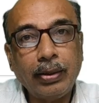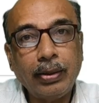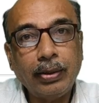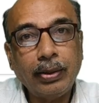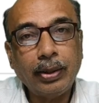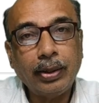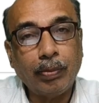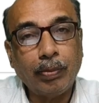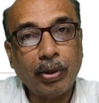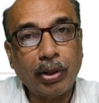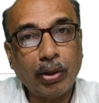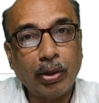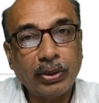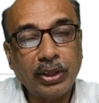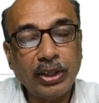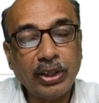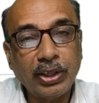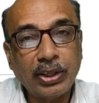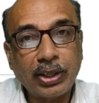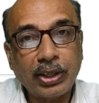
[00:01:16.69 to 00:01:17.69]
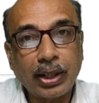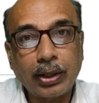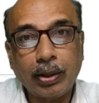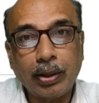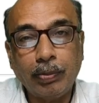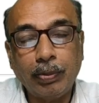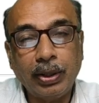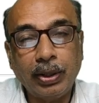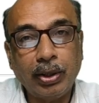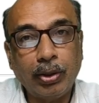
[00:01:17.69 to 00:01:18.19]
number of things are
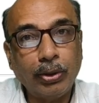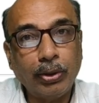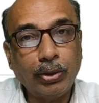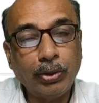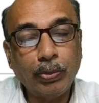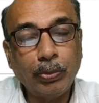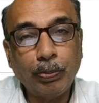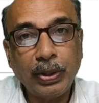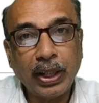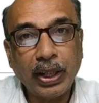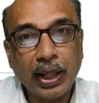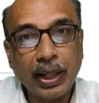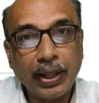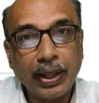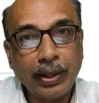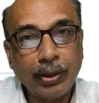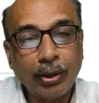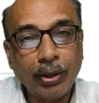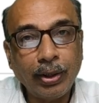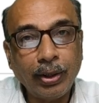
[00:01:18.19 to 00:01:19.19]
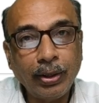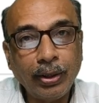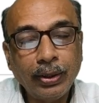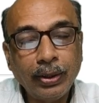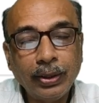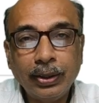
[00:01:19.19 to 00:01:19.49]
coming on UPI and all,